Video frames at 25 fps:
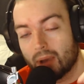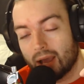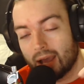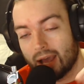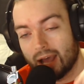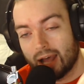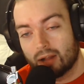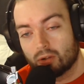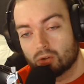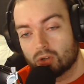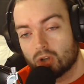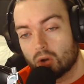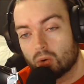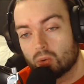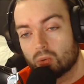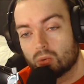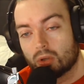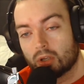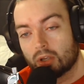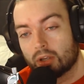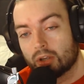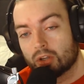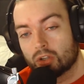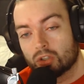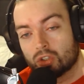I'll go
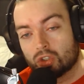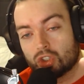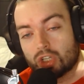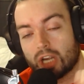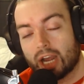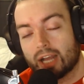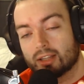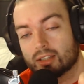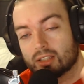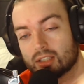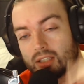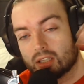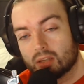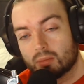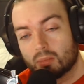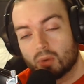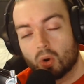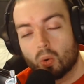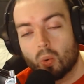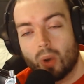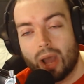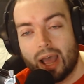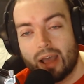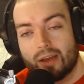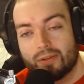chat to them or
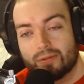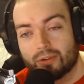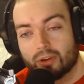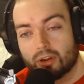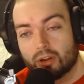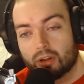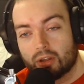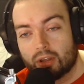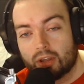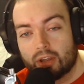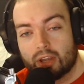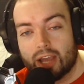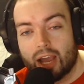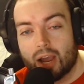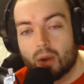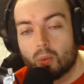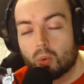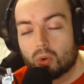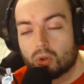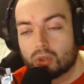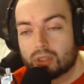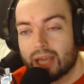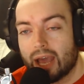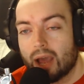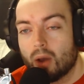whatever and we'll
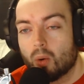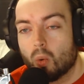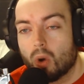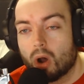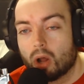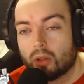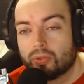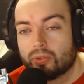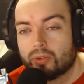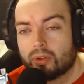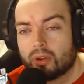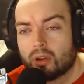get one.